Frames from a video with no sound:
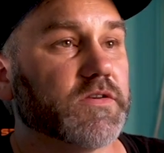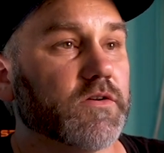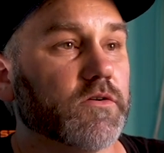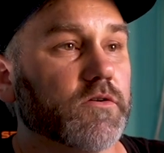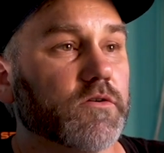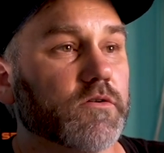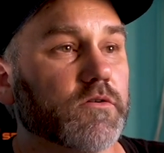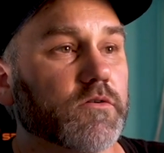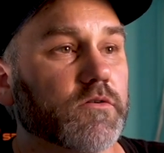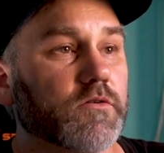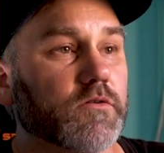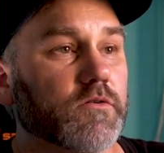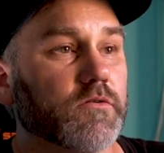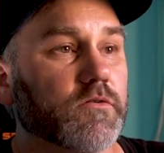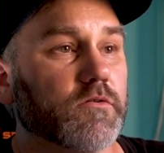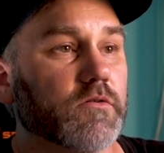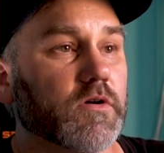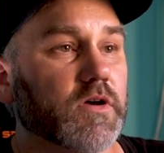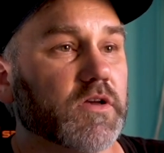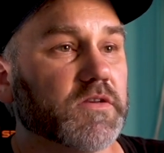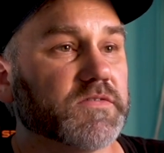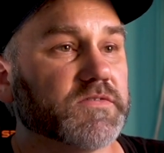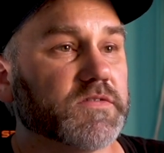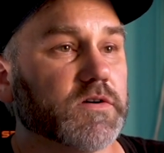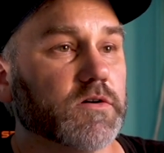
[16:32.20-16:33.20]

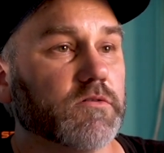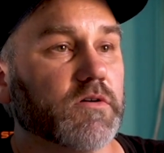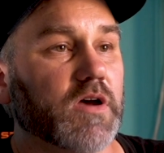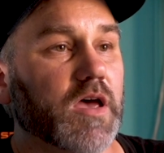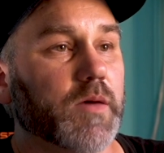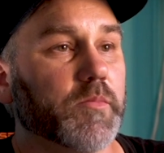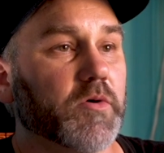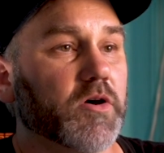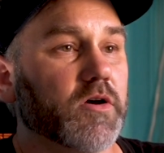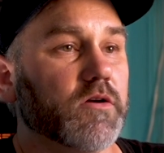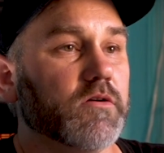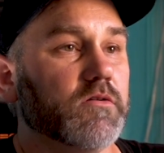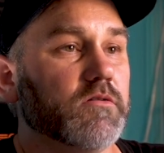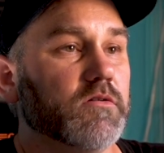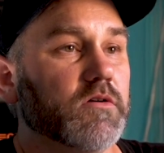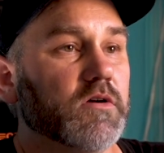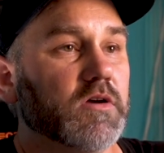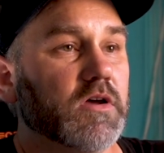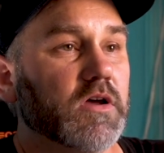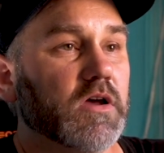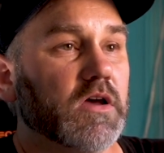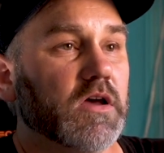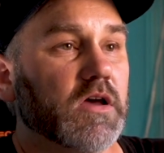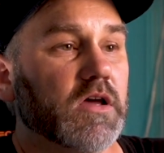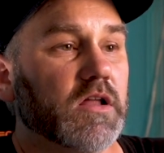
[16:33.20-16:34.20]
who sell ammo.
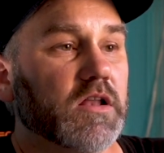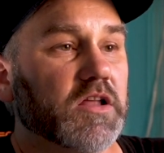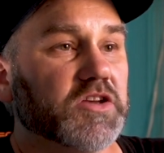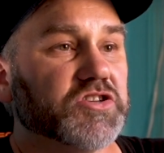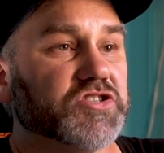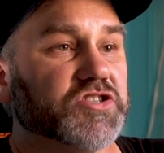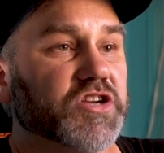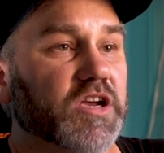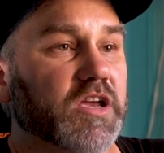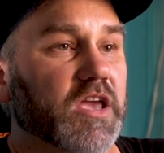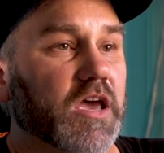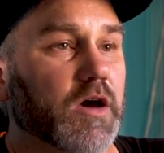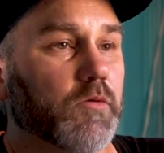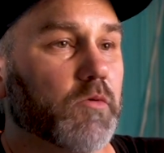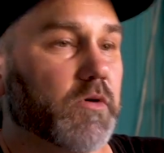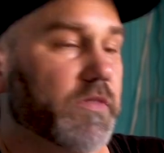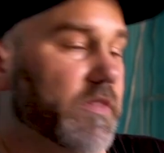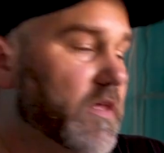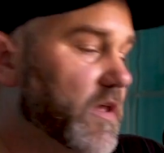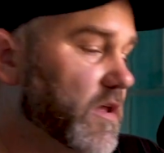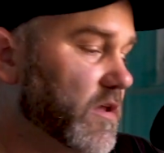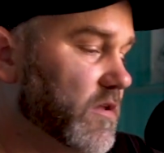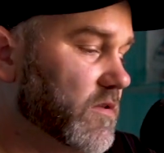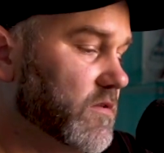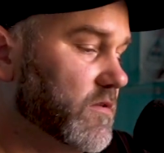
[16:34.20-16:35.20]
Let's check out what
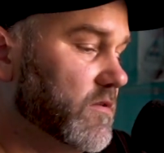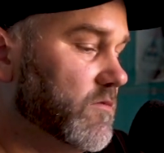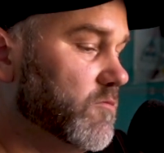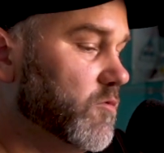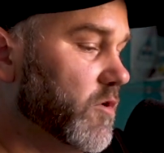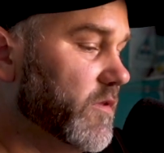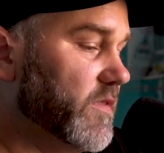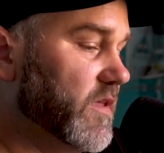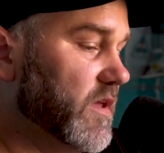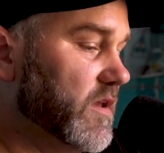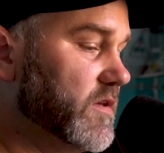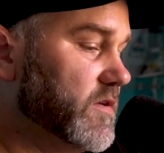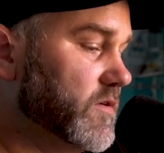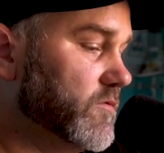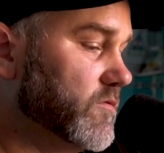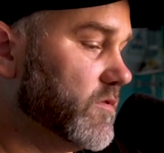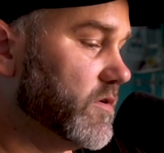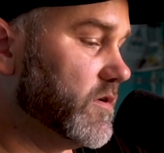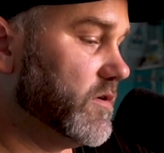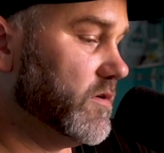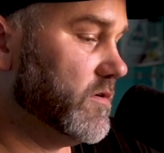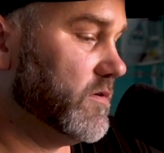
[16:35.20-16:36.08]
they're doing.